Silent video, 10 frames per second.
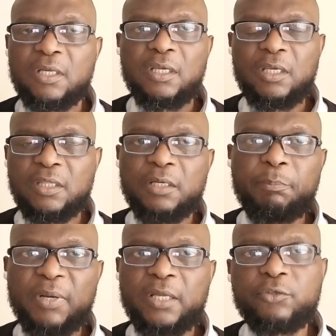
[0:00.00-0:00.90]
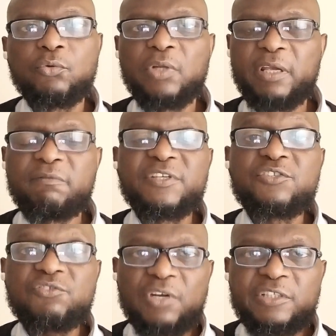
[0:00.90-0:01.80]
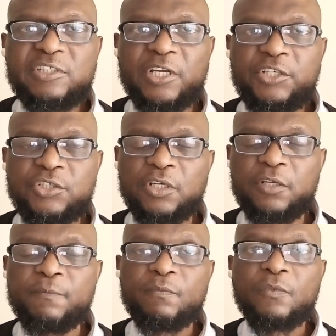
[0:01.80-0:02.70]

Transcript: In that plan, you will have a strategic